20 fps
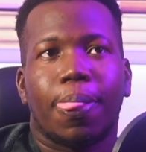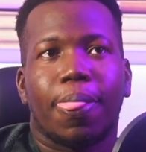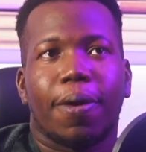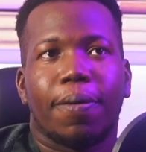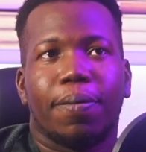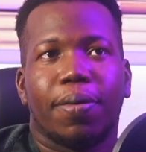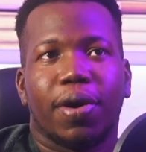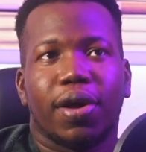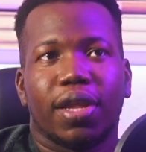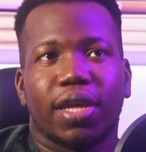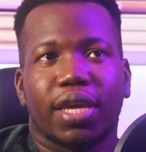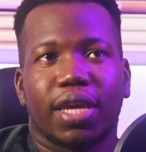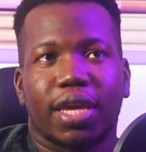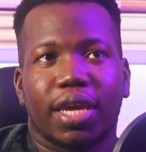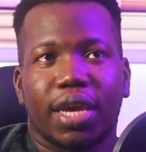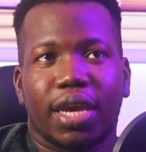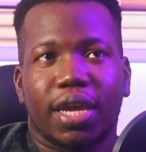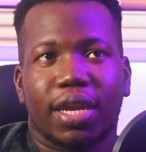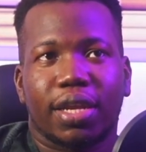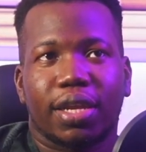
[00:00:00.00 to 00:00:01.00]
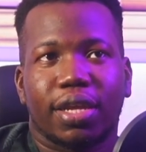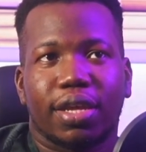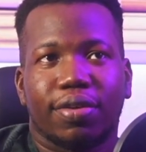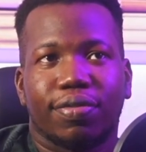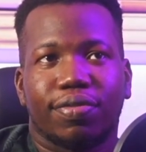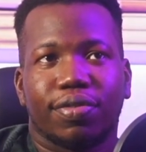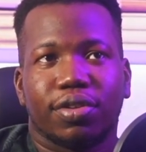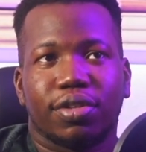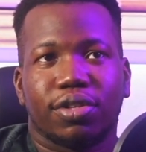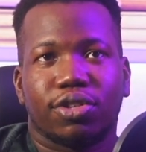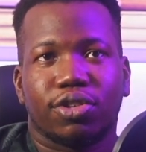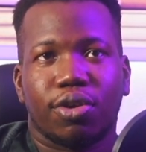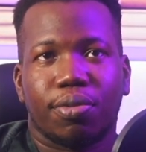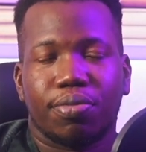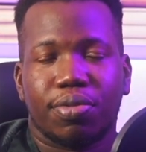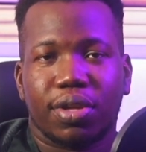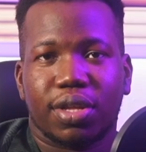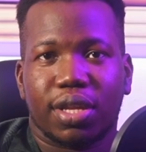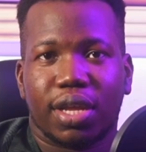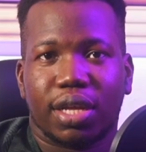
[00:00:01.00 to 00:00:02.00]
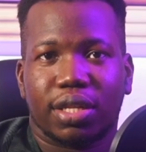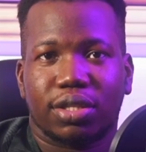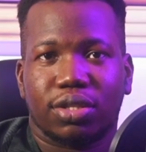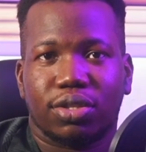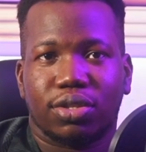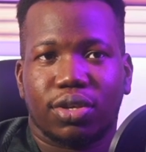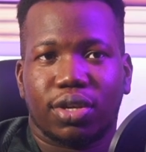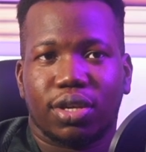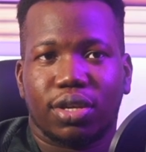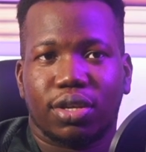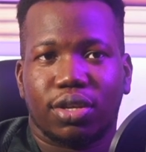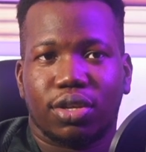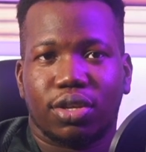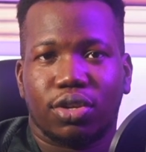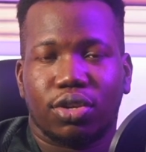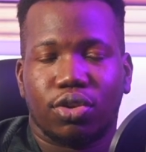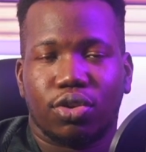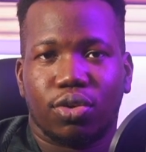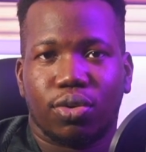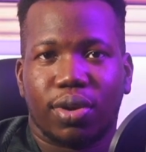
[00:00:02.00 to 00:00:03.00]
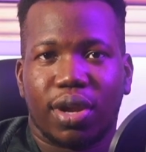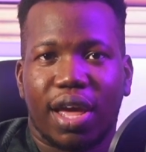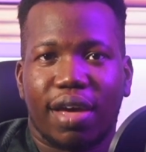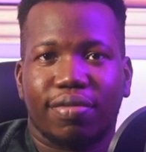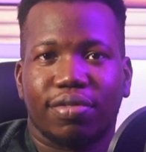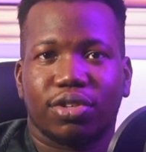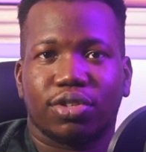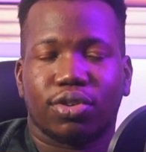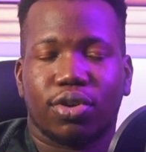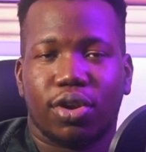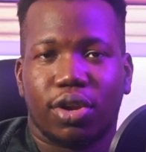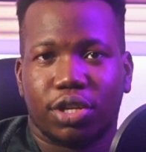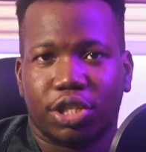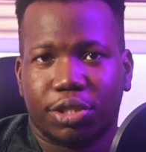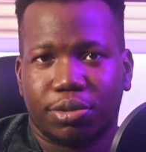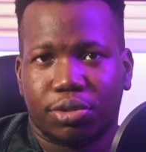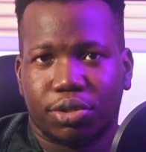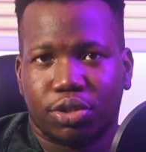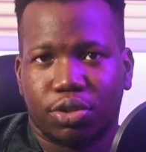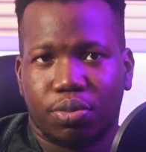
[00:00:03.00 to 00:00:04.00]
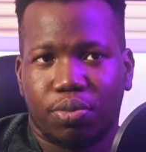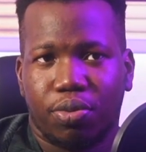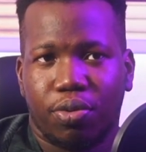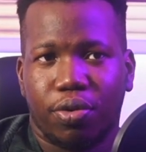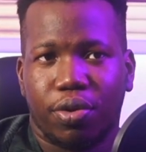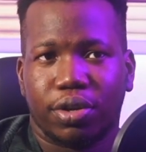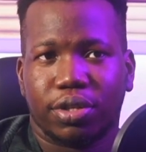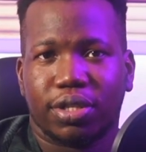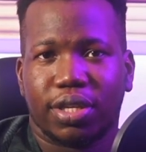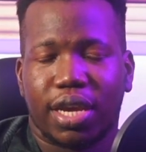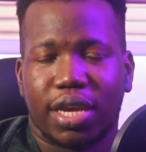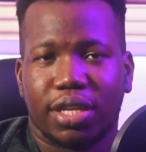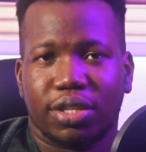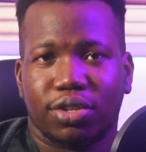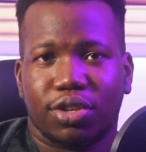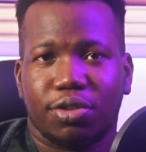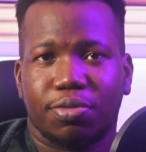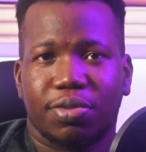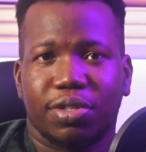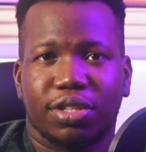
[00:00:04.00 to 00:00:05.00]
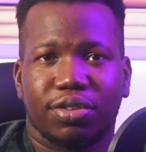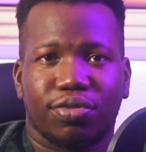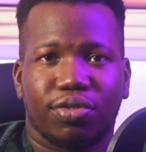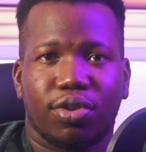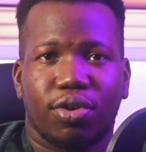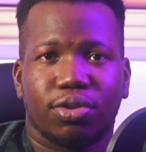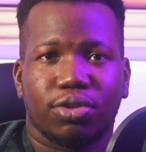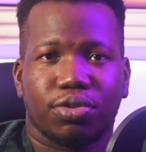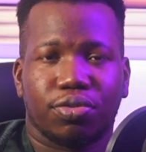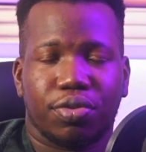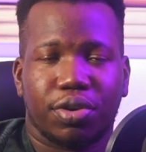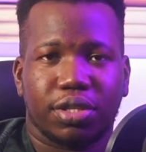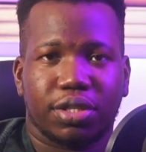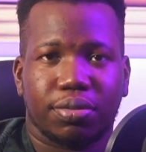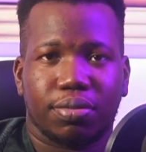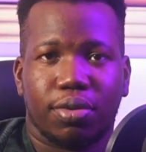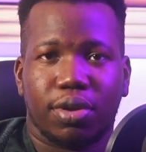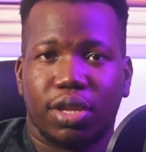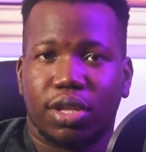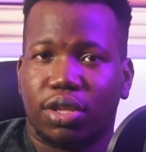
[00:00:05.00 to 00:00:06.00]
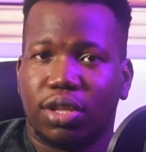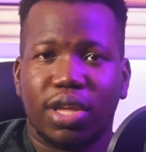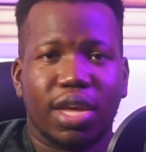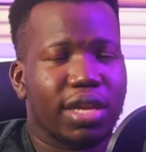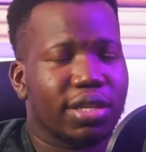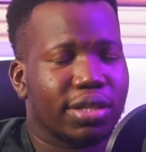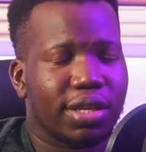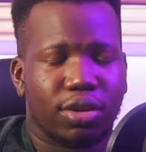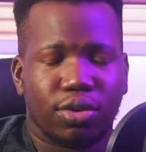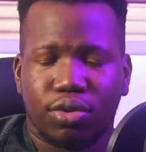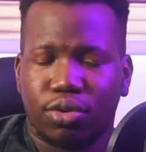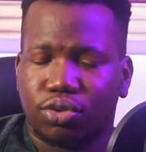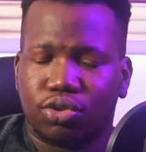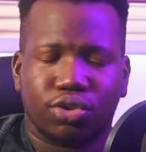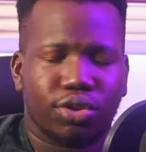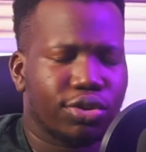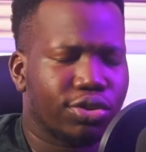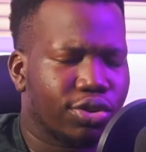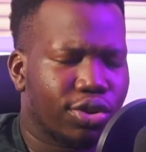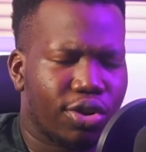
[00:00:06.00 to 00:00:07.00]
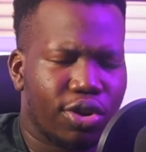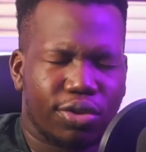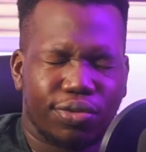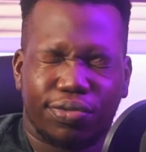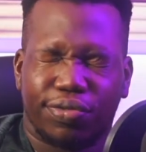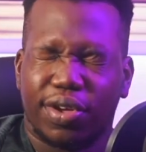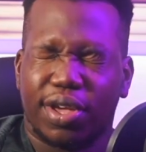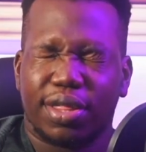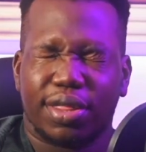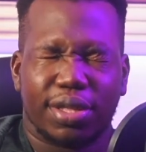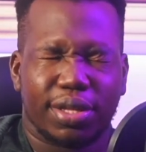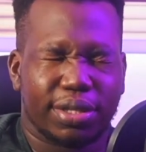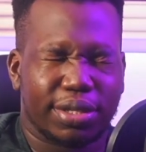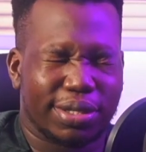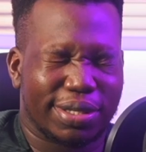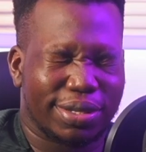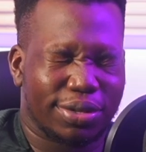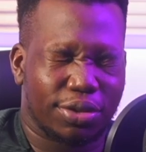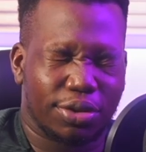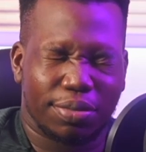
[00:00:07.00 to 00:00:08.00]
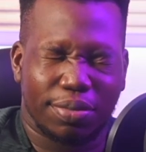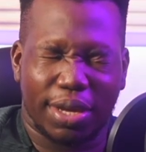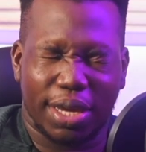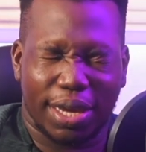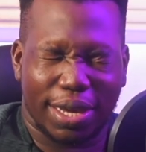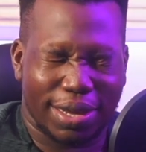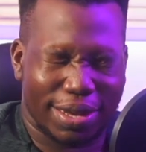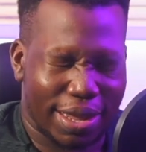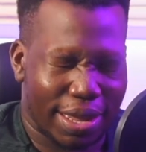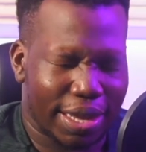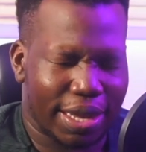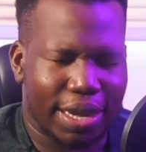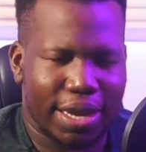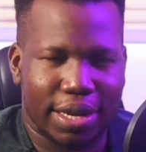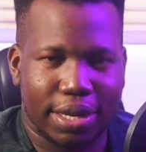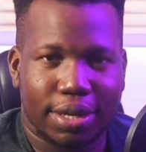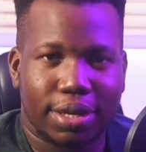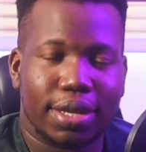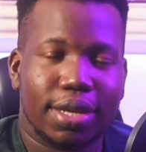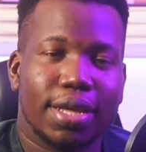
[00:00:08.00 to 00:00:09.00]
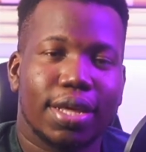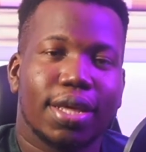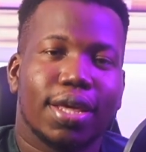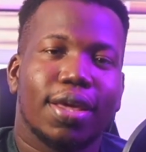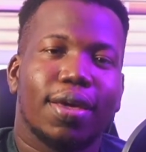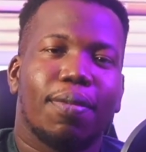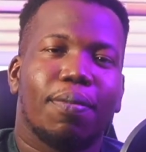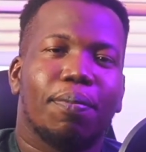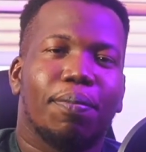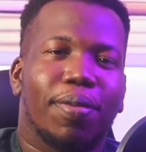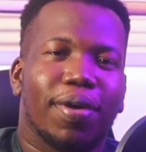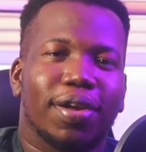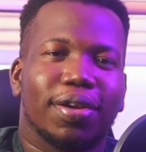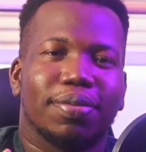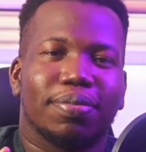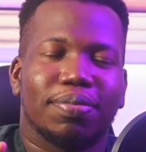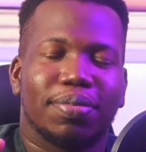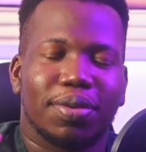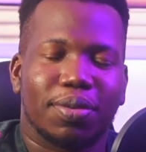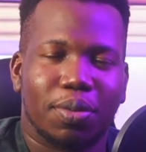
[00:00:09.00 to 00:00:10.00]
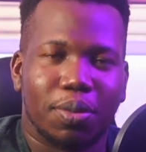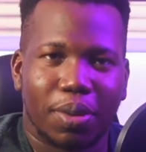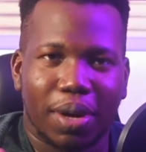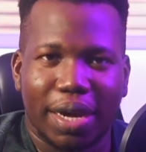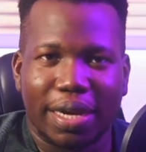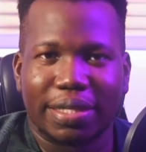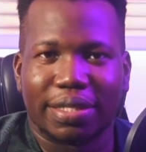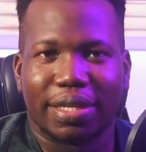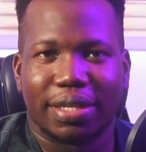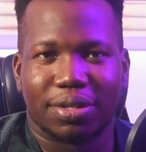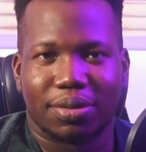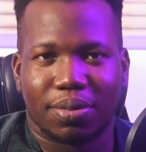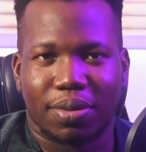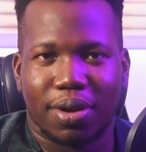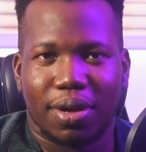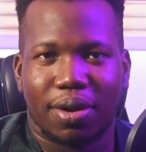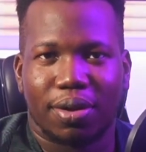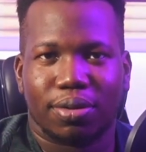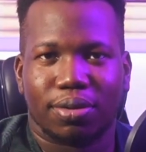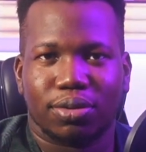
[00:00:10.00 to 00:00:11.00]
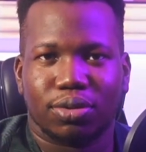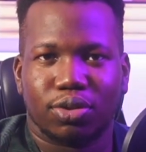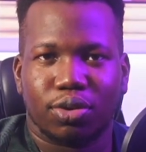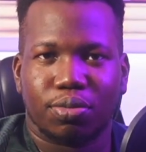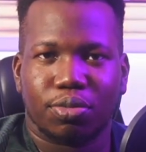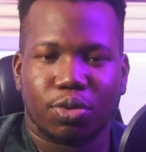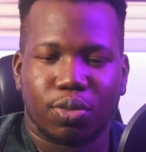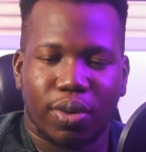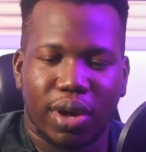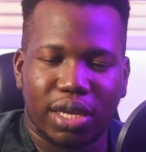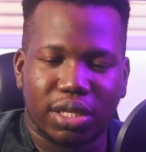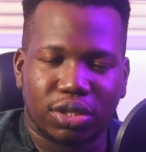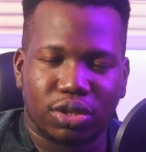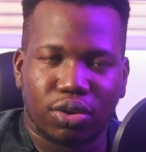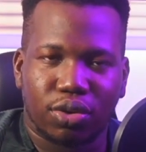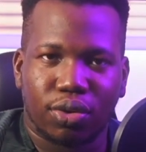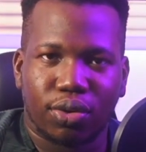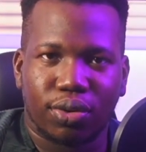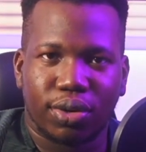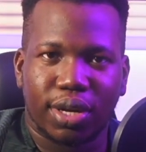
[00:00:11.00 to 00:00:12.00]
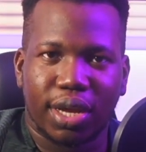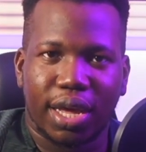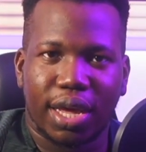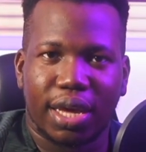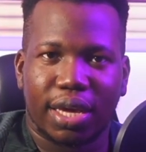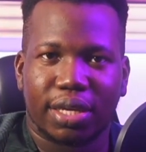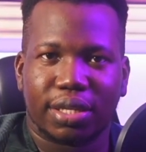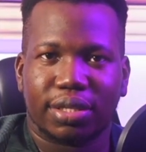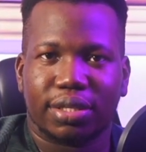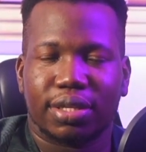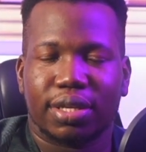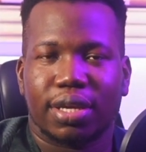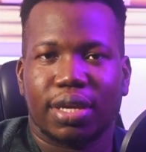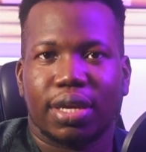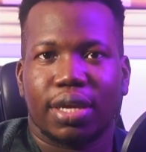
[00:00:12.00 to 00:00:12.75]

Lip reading: But again, if it's something that you don't have a scholarship to support and it's going to be difficult to raise the money, yes, I know, trust God, faith it till you make it. I get it, but be wise as well. Don't be wise in your own eyes.